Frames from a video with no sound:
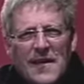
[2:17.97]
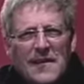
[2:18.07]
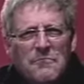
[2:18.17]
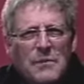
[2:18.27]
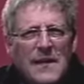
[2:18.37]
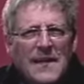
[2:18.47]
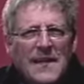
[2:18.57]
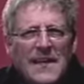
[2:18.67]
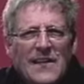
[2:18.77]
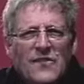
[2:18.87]
competing
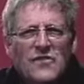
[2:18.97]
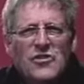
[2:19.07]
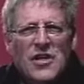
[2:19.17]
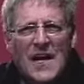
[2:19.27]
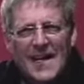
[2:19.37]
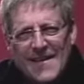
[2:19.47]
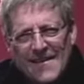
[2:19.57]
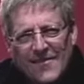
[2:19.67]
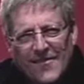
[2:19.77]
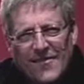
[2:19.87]
against
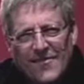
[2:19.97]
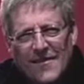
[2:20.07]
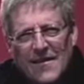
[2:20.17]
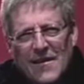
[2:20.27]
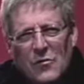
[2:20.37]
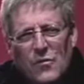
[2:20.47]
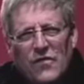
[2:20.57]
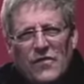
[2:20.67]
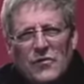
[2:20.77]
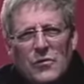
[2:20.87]
giants with
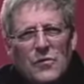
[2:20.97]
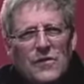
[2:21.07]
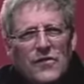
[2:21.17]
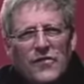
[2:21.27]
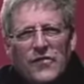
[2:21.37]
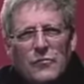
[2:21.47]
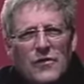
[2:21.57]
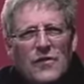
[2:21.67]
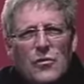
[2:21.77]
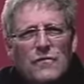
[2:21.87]
schools
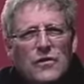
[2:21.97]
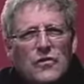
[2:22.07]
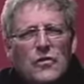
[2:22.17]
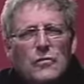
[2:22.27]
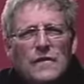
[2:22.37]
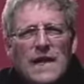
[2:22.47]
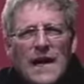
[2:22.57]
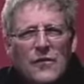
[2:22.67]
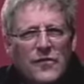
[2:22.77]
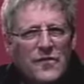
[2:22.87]
with over
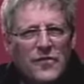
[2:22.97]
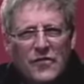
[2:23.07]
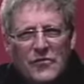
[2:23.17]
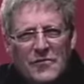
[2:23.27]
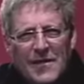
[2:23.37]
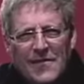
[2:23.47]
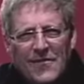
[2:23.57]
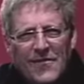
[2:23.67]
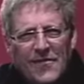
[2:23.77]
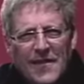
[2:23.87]
2,000
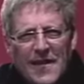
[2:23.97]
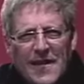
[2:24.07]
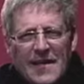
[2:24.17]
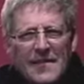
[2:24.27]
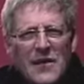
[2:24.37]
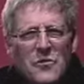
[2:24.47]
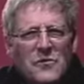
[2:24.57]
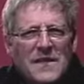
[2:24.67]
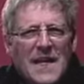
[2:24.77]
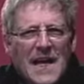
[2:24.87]
students not
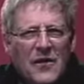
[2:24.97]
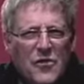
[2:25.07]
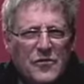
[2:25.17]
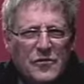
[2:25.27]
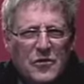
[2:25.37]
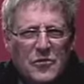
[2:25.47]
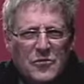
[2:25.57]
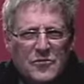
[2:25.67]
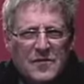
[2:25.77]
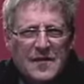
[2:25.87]
only held their
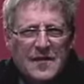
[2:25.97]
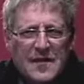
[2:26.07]
own,